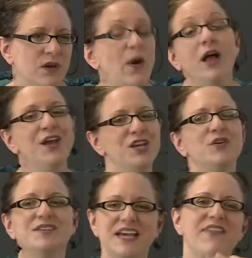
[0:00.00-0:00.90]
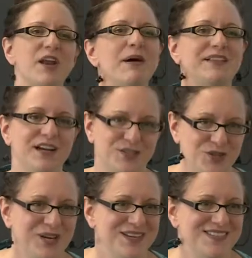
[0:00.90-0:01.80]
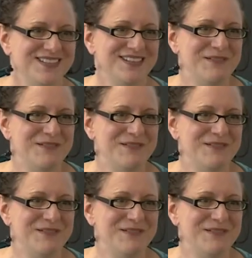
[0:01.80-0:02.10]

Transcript: Well, you can say that about the L2 kids,